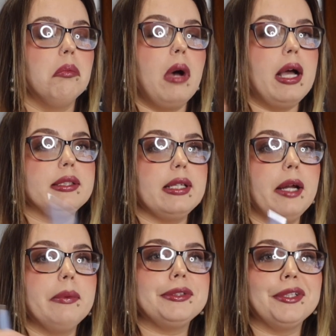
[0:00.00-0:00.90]
I said
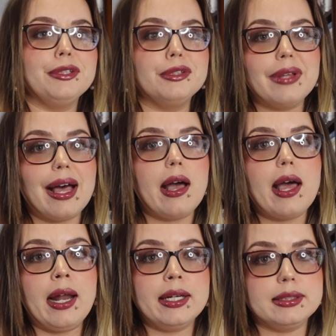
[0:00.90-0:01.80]
I was going to do that
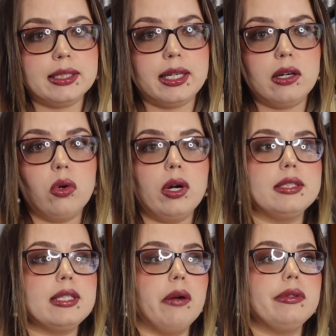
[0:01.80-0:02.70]
and I didn't, or I
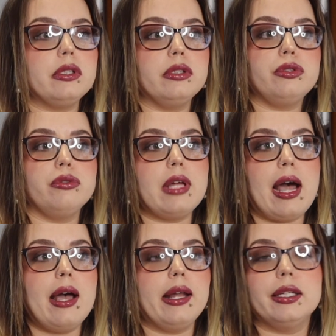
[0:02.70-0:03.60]
said I was going to do
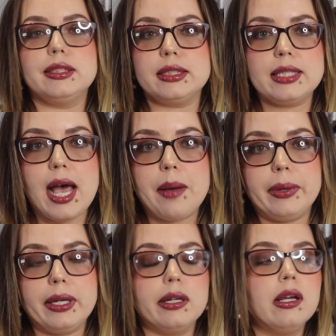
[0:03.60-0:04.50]
that and it didn't
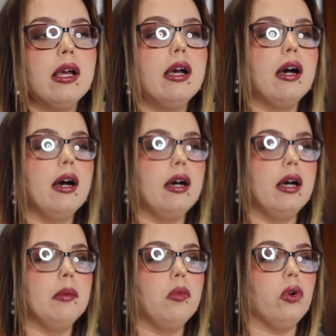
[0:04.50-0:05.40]
happen,
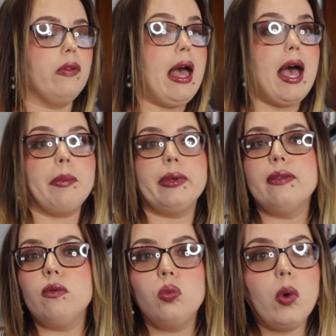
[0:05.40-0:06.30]
or that
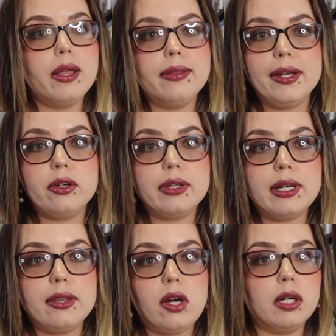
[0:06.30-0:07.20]
happened way later than
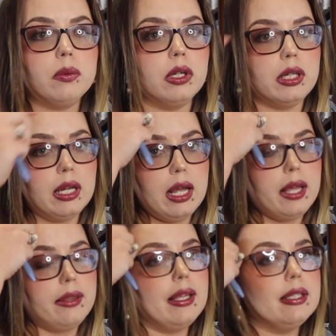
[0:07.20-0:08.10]
I thought it would.
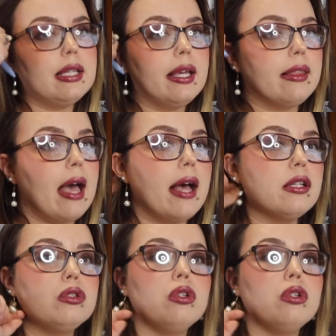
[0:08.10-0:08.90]
Things like that.